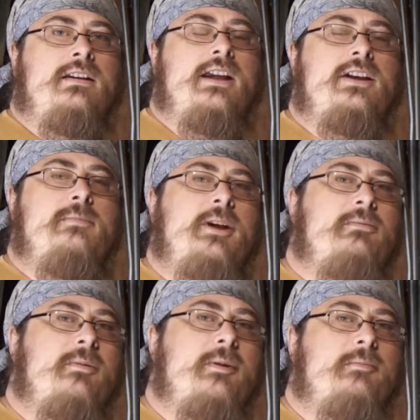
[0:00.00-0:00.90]
Now, you may
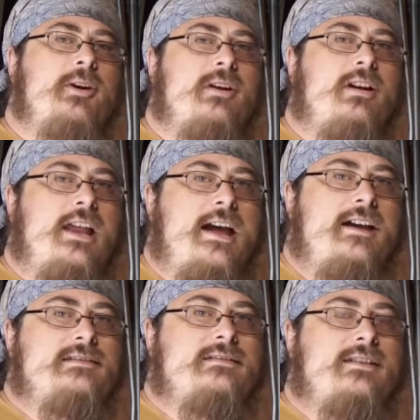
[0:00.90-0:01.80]
remember in
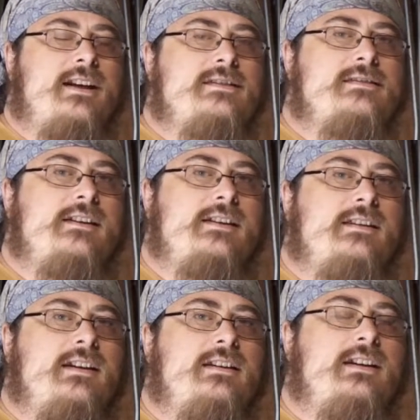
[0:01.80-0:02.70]
class that I said
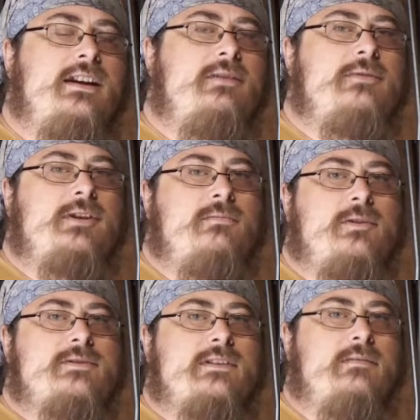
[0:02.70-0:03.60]
that anyone that
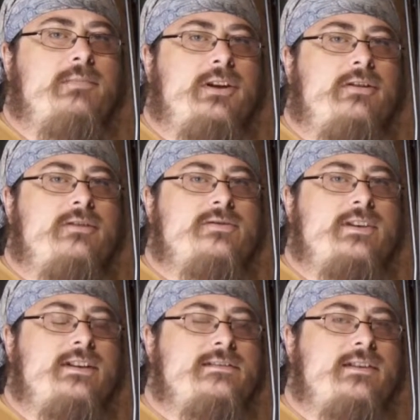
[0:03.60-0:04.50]
works in computers
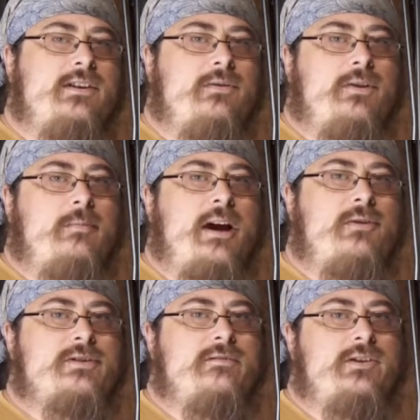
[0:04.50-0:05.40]
needs to know their
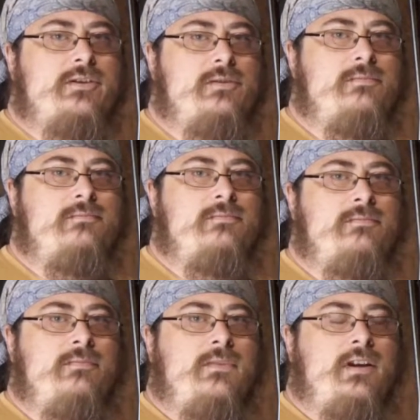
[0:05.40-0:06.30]
powers of 2.
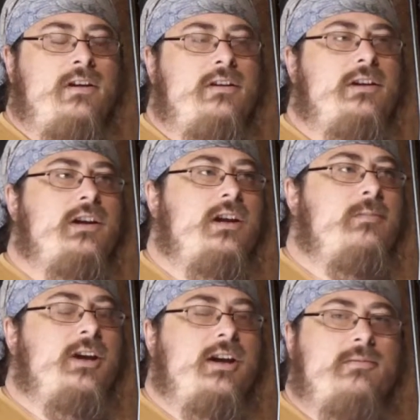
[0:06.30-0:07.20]
You need to
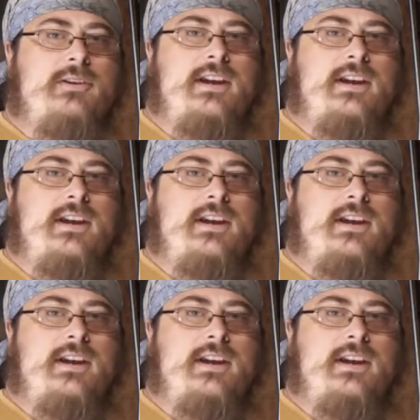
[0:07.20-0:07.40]
be able to